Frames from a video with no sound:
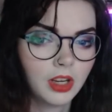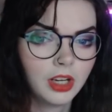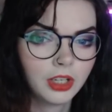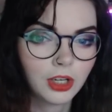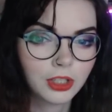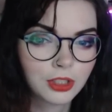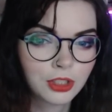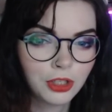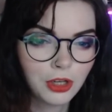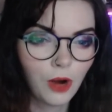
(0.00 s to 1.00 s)
God,
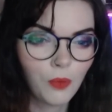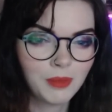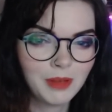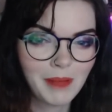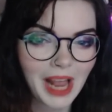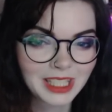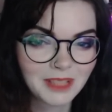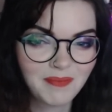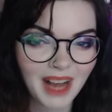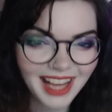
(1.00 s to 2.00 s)
two hot women back to
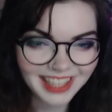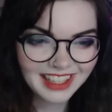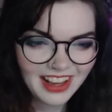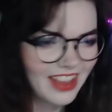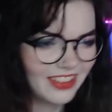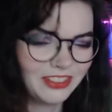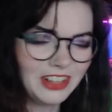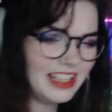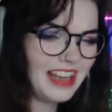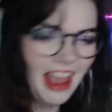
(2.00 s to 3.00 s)
back?
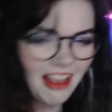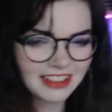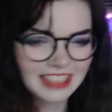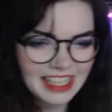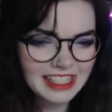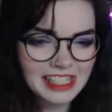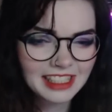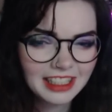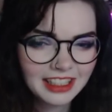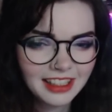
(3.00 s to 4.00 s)
Fucking hell, yes.
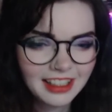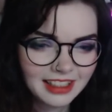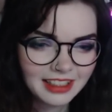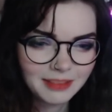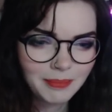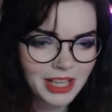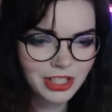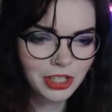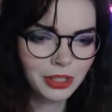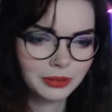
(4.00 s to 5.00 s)
At ease. Best
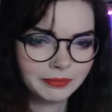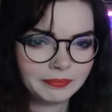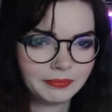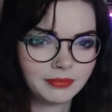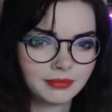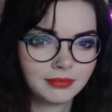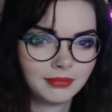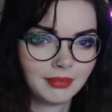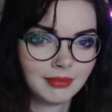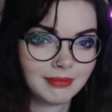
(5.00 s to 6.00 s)
show. Yes,
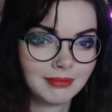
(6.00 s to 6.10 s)
sir.